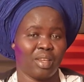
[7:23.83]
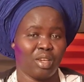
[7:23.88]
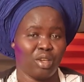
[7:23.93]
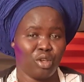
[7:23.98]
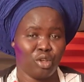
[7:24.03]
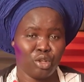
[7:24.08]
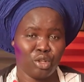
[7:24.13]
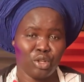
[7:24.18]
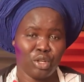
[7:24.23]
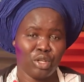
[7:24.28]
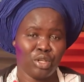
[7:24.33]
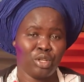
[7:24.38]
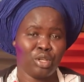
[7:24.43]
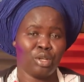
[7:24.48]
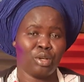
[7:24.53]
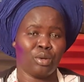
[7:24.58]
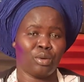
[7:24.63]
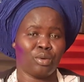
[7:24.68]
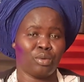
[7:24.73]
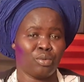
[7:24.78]
You don't
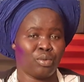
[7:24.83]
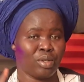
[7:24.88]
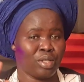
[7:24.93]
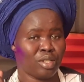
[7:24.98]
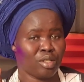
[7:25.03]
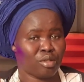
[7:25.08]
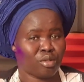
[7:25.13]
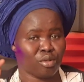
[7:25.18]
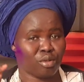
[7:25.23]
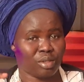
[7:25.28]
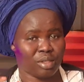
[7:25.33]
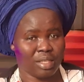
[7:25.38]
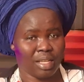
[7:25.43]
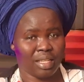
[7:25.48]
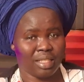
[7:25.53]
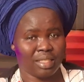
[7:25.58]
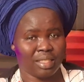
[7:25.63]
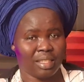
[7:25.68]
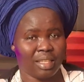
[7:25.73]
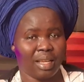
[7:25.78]
know. We need to
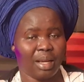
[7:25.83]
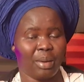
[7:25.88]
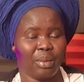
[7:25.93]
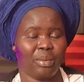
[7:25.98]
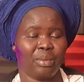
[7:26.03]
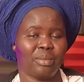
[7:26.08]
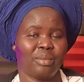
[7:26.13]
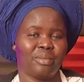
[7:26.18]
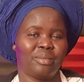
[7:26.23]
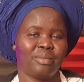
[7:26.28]
start now.